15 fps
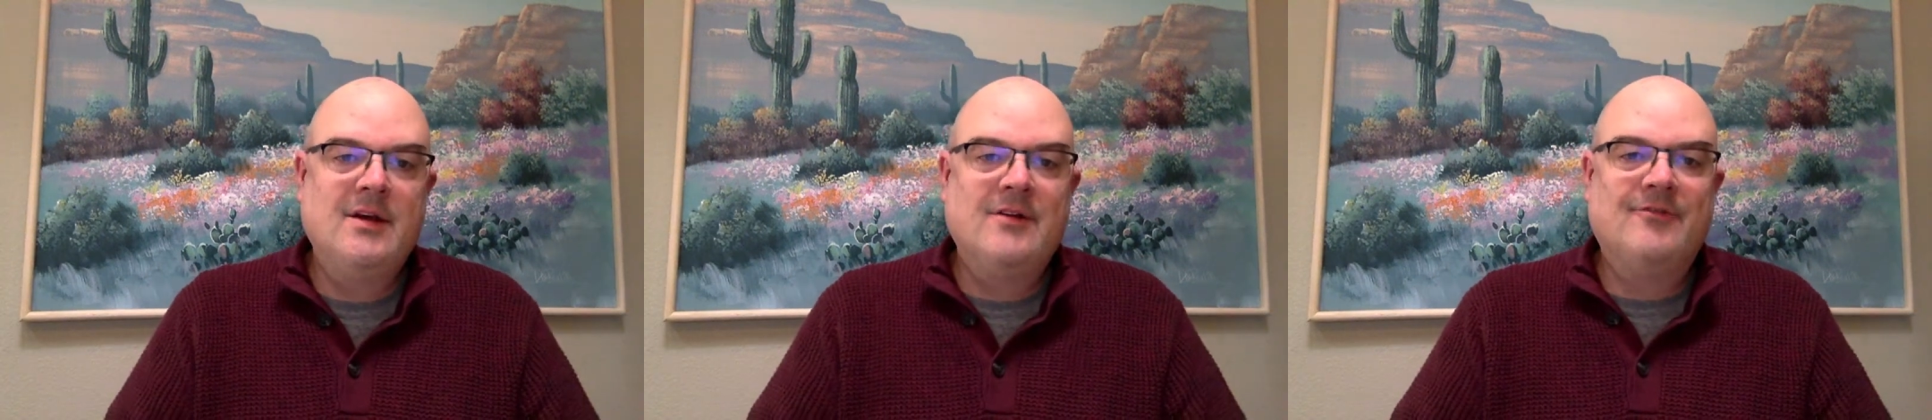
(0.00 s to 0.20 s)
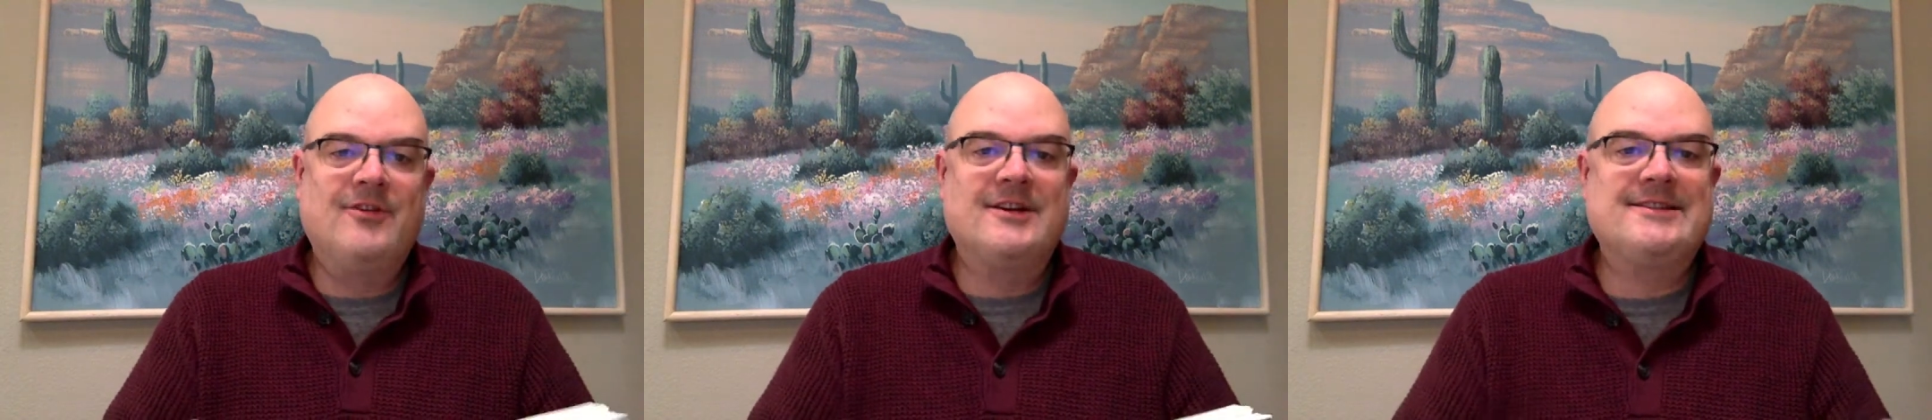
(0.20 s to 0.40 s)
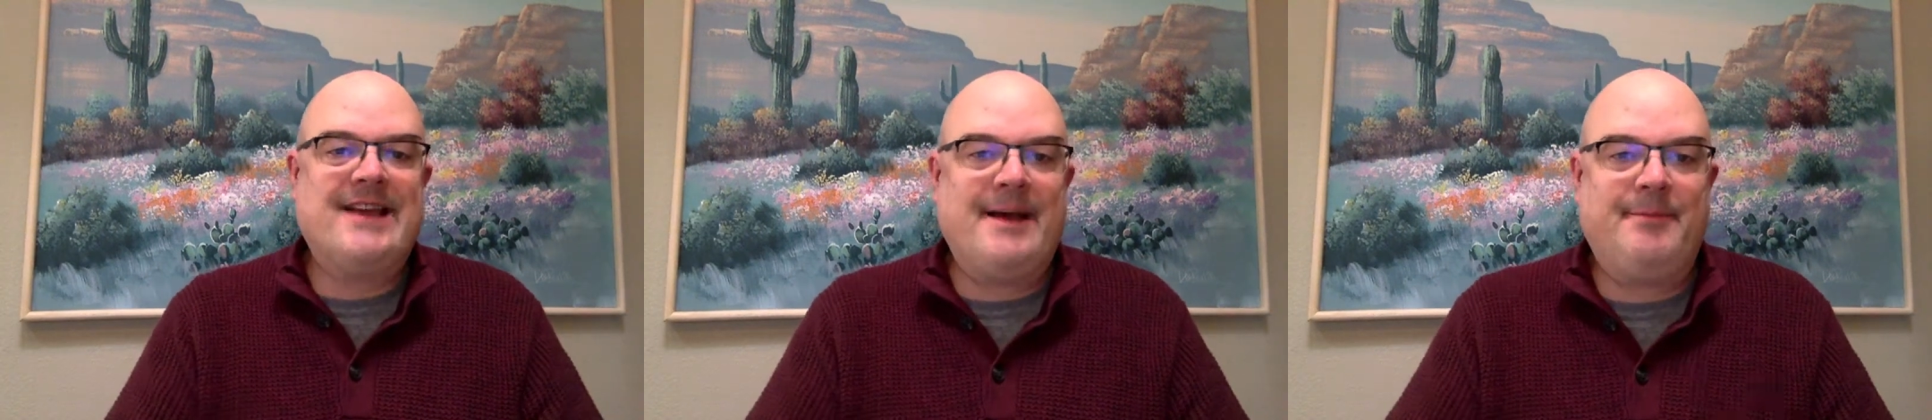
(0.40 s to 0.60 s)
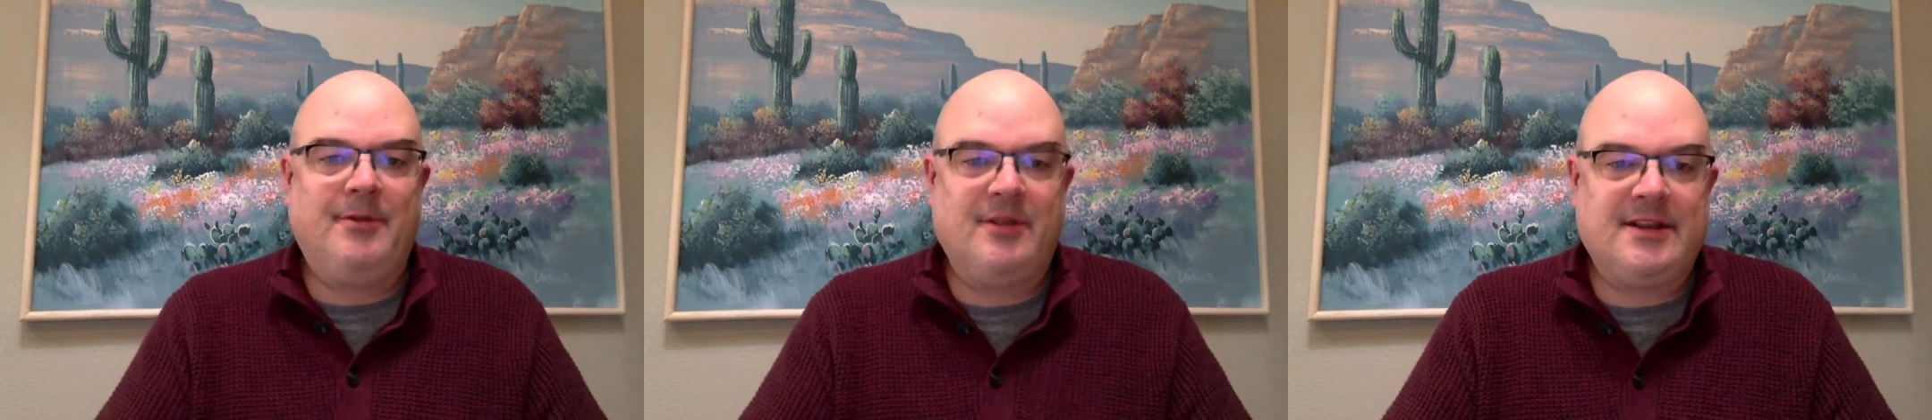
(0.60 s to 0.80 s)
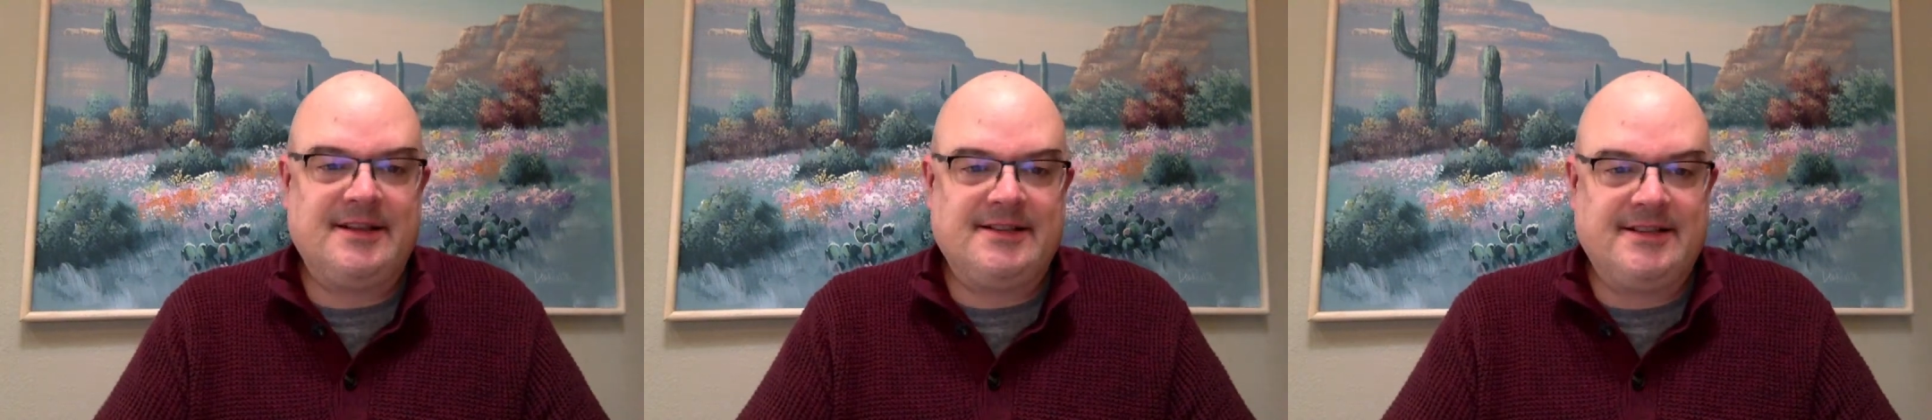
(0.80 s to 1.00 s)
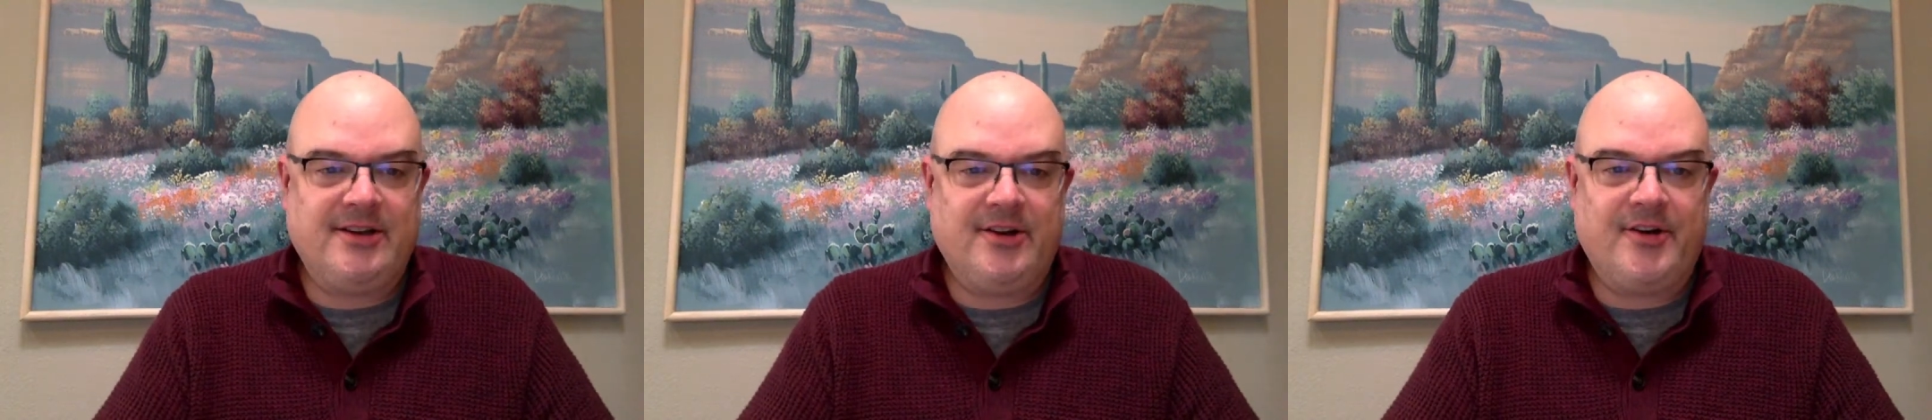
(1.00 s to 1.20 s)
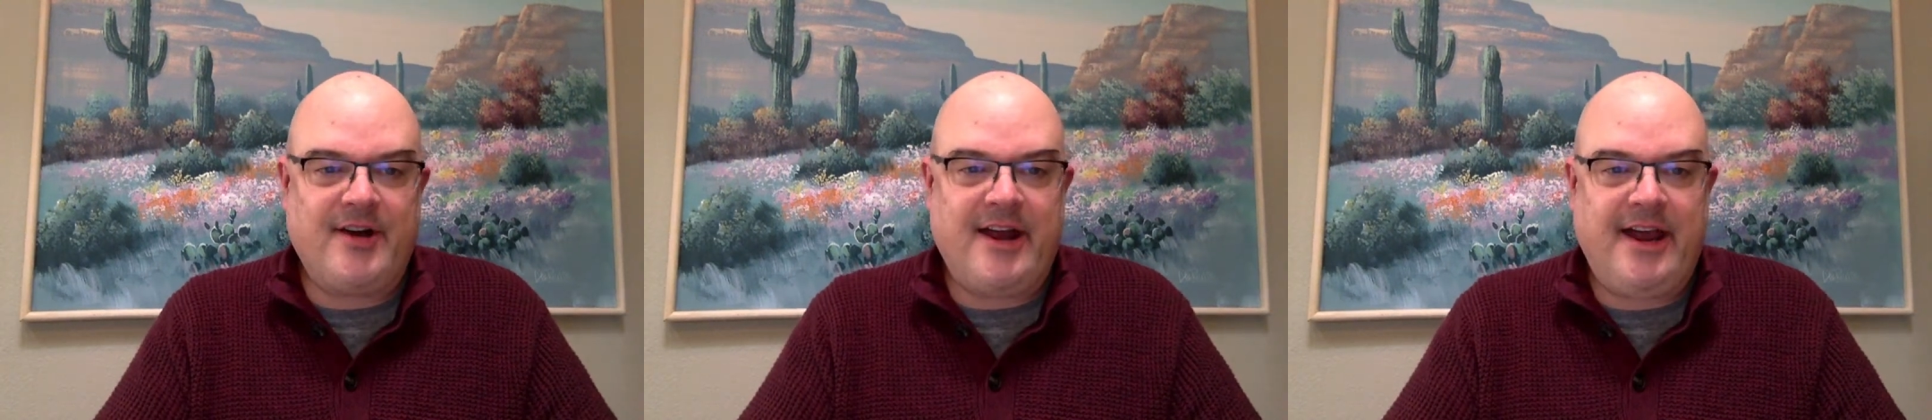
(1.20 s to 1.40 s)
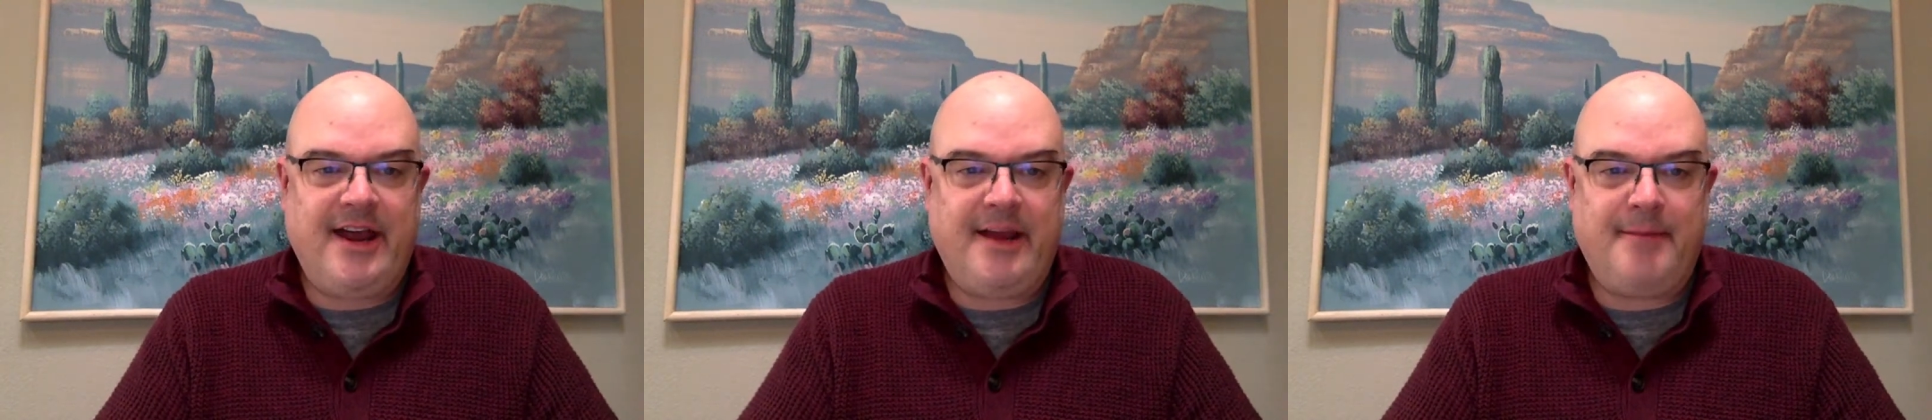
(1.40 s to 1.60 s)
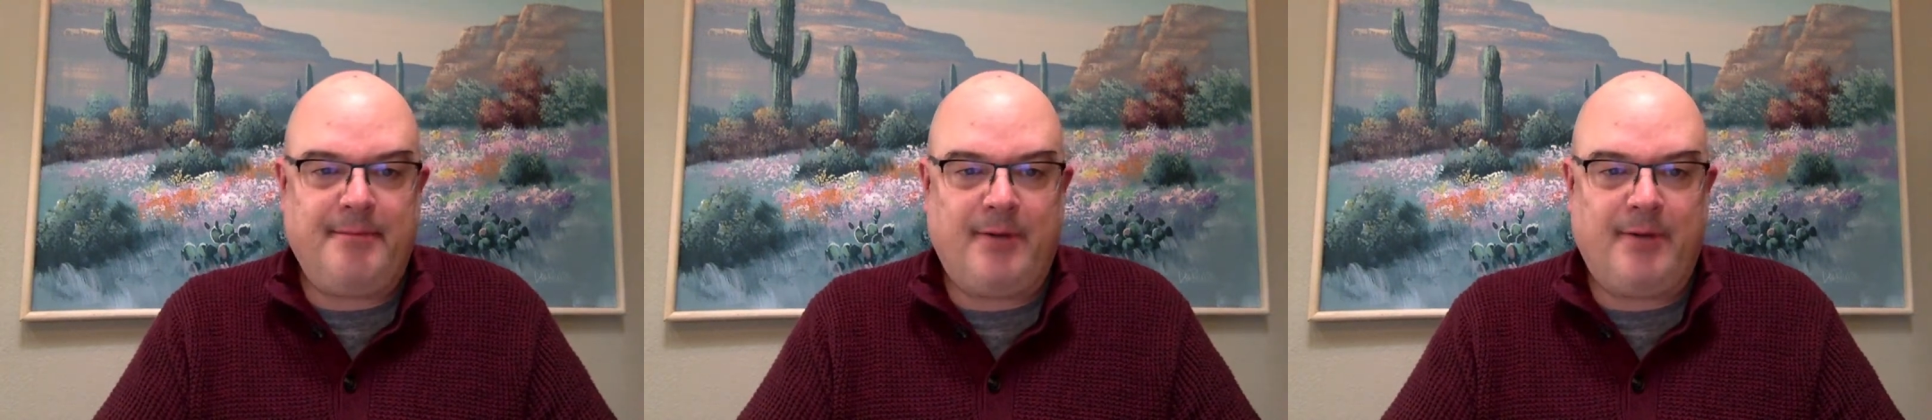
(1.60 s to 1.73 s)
For example, consider a